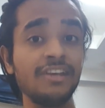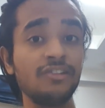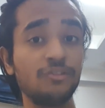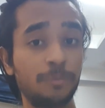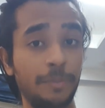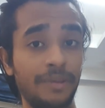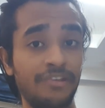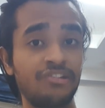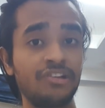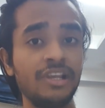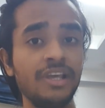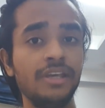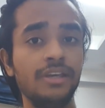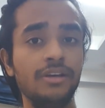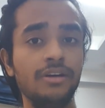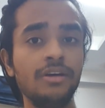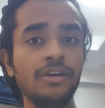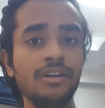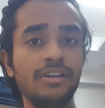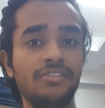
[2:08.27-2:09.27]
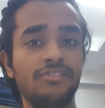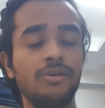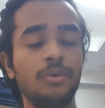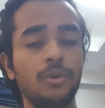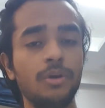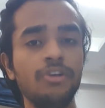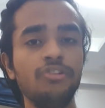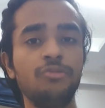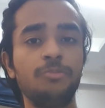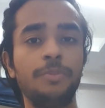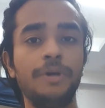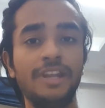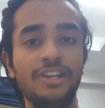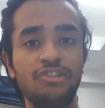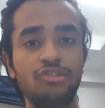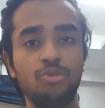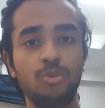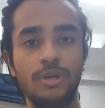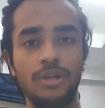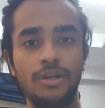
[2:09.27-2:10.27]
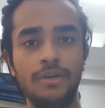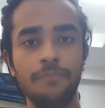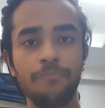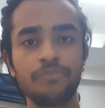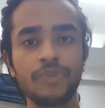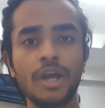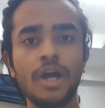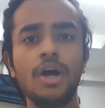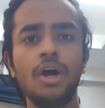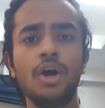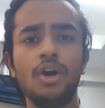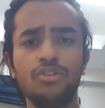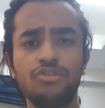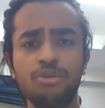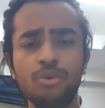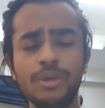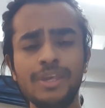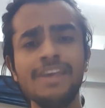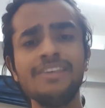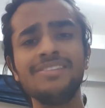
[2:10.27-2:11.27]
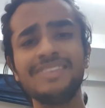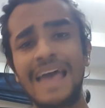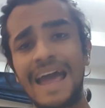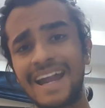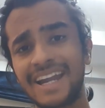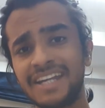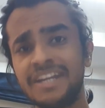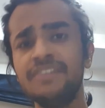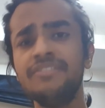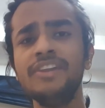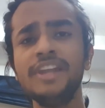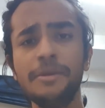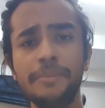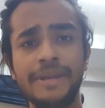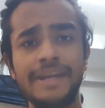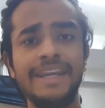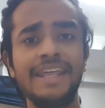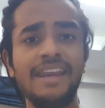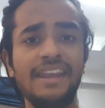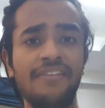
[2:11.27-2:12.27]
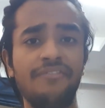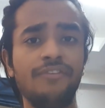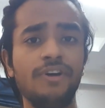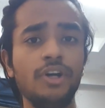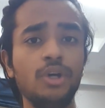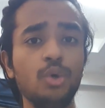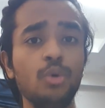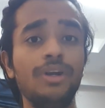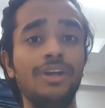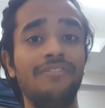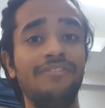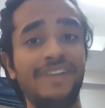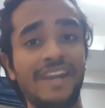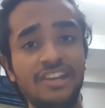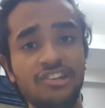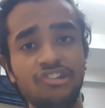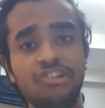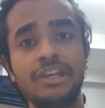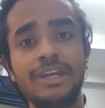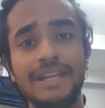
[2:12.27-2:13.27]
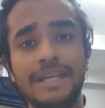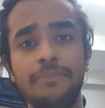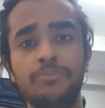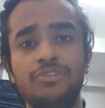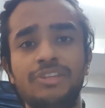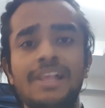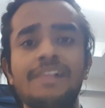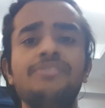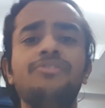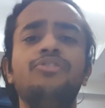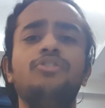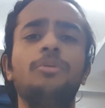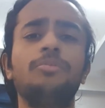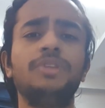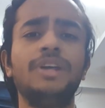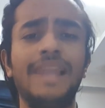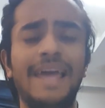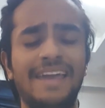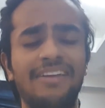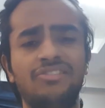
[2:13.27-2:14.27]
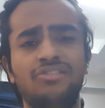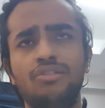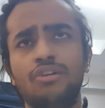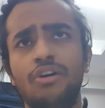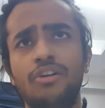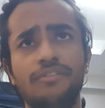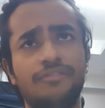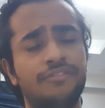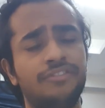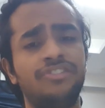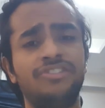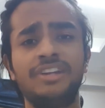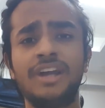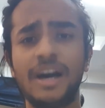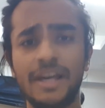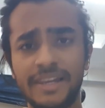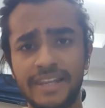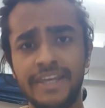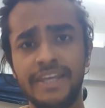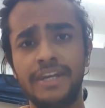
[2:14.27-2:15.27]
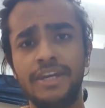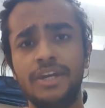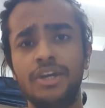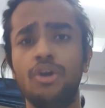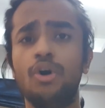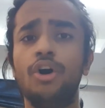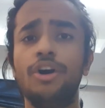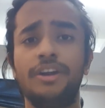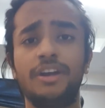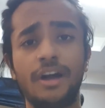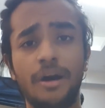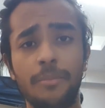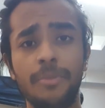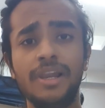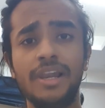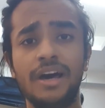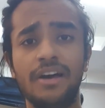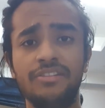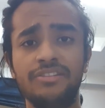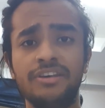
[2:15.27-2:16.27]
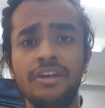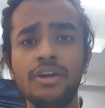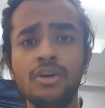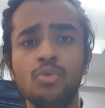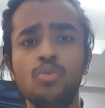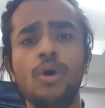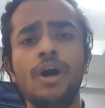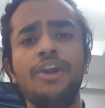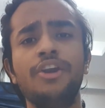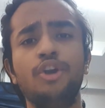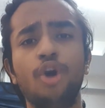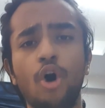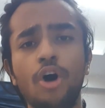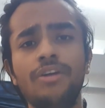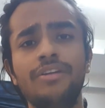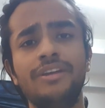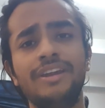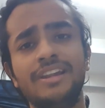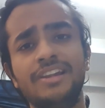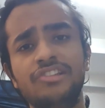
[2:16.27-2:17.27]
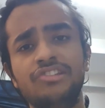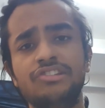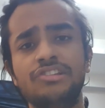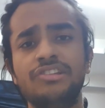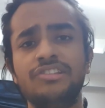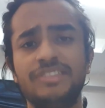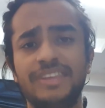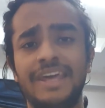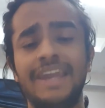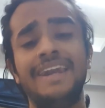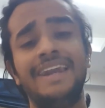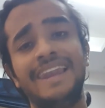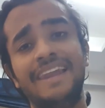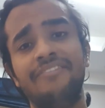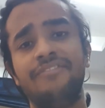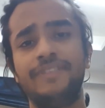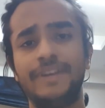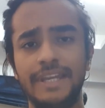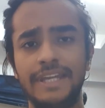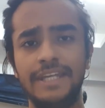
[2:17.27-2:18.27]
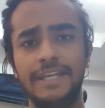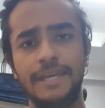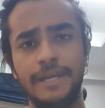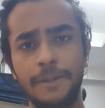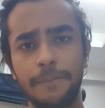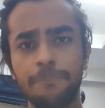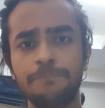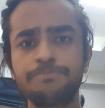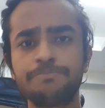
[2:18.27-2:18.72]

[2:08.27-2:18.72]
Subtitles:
especially here, is the word spiritual. So he has actively made an effort to differentiate himself from the likes of Stalin or Kamal Hassan, who are non-religious and left-leaning.